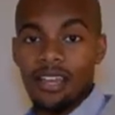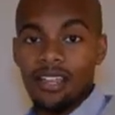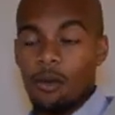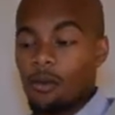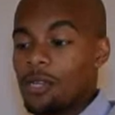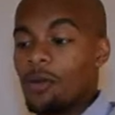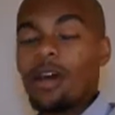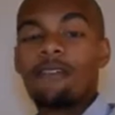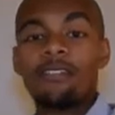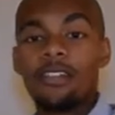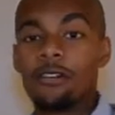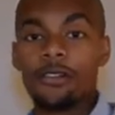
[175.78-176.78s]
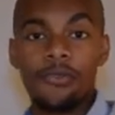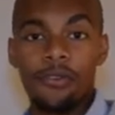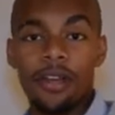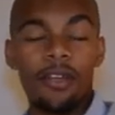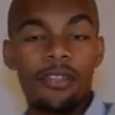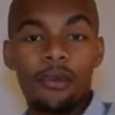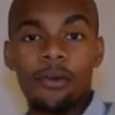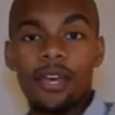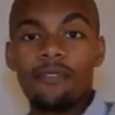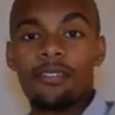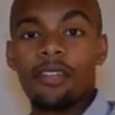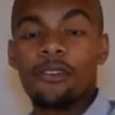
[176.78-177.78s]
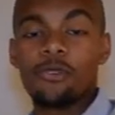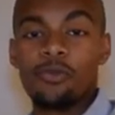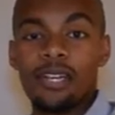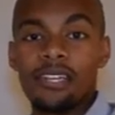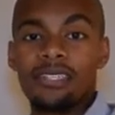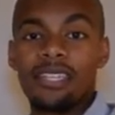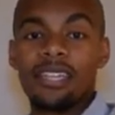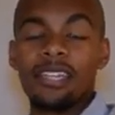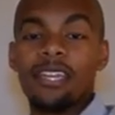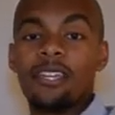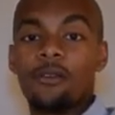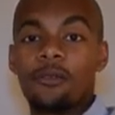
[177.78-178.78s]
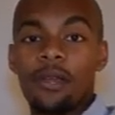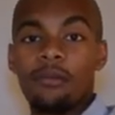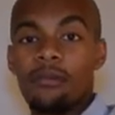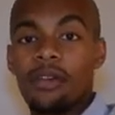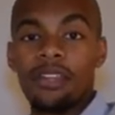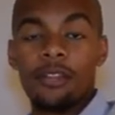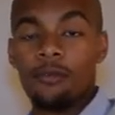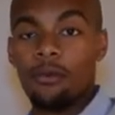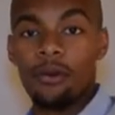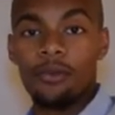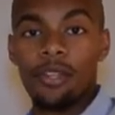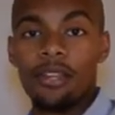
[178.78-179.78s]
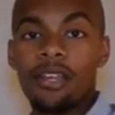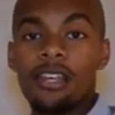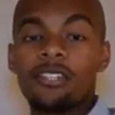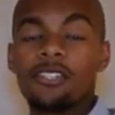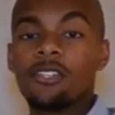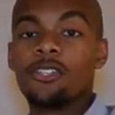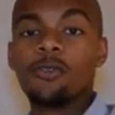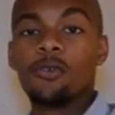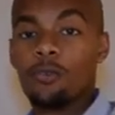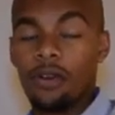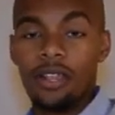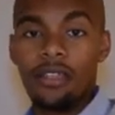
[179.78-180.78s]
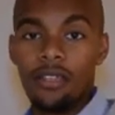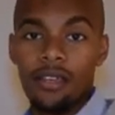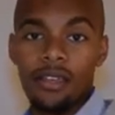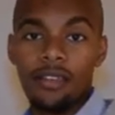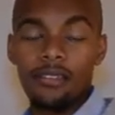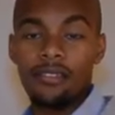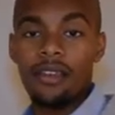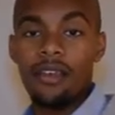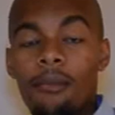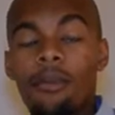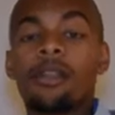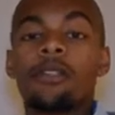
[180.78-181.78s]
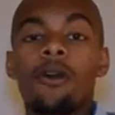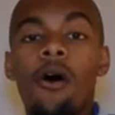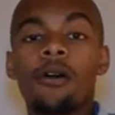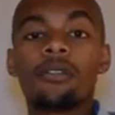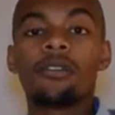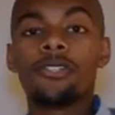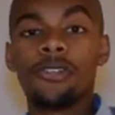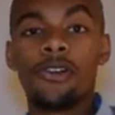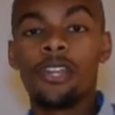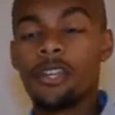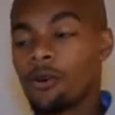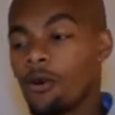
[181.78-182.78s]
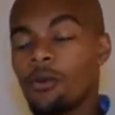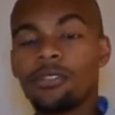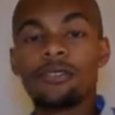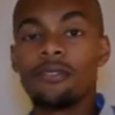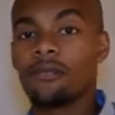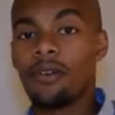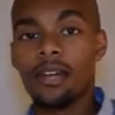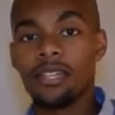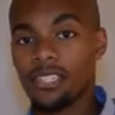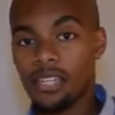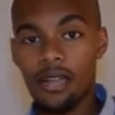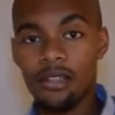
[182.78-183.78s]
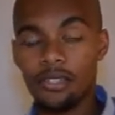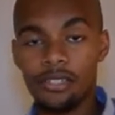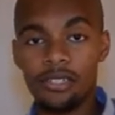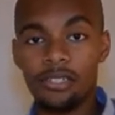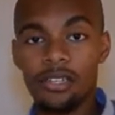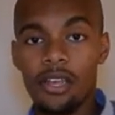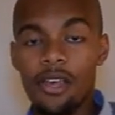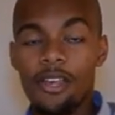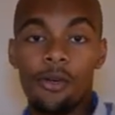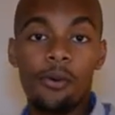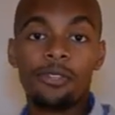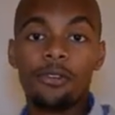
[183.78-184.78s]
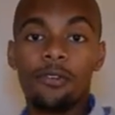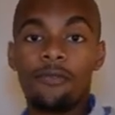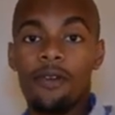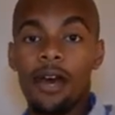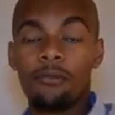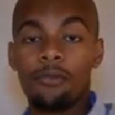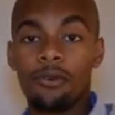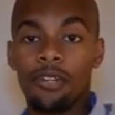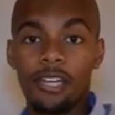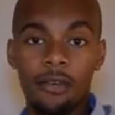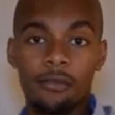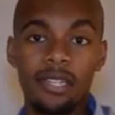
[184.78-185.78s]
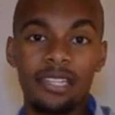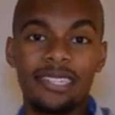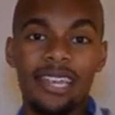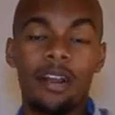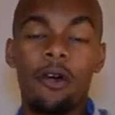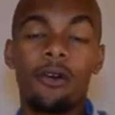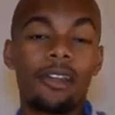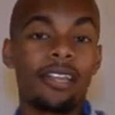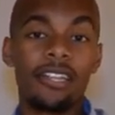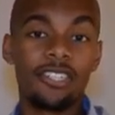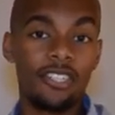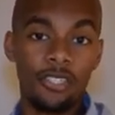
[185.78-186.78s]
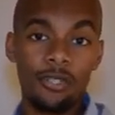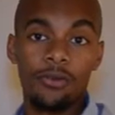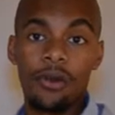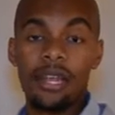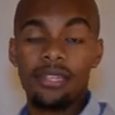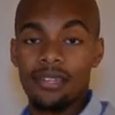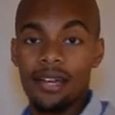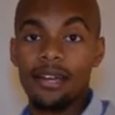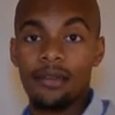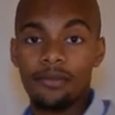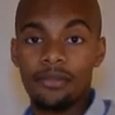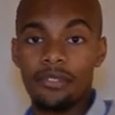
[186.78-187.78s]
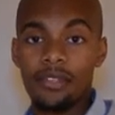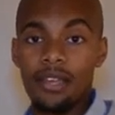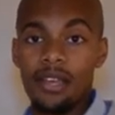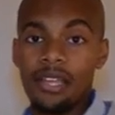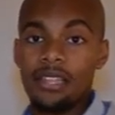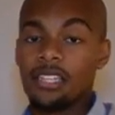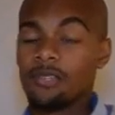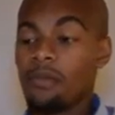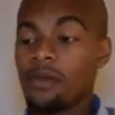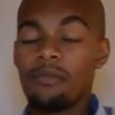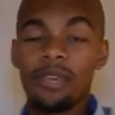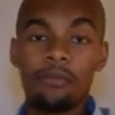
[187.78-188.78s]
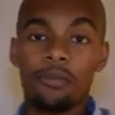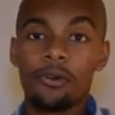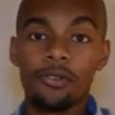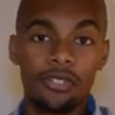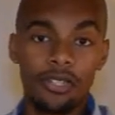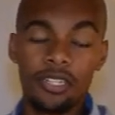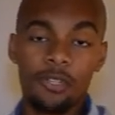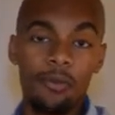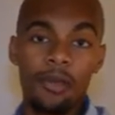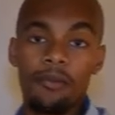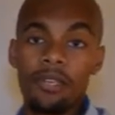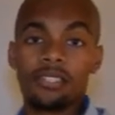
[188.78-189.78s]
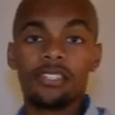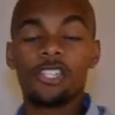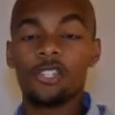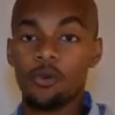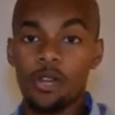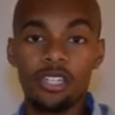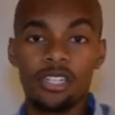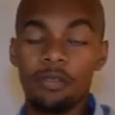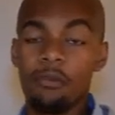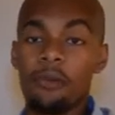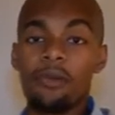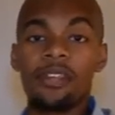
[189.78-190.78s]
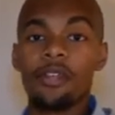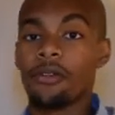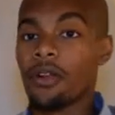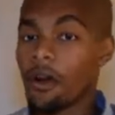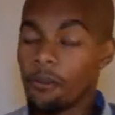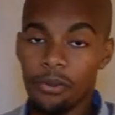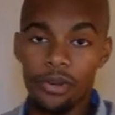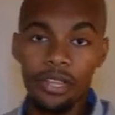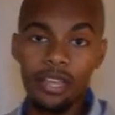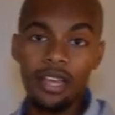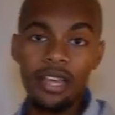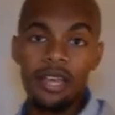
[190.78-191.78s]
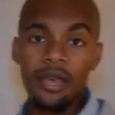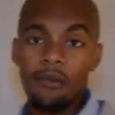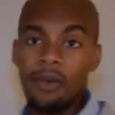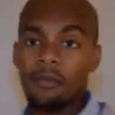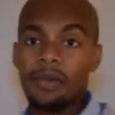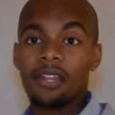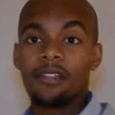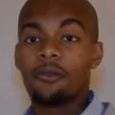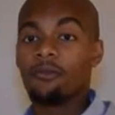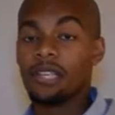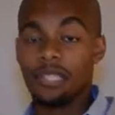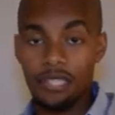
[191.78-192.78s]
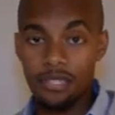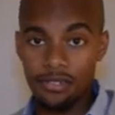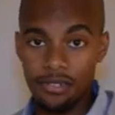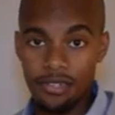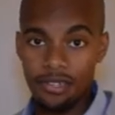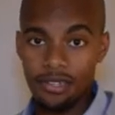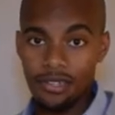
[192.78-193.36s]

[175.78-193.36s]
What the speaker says: Now, we don't have leaders for nothing. We have leaders because they lead great men and women to do great things. But along the journey, you're always going to find challenges. You're always going to find predicaments that are against you at times. This may be a person. This may be a situation. It may be another company. It may be another business.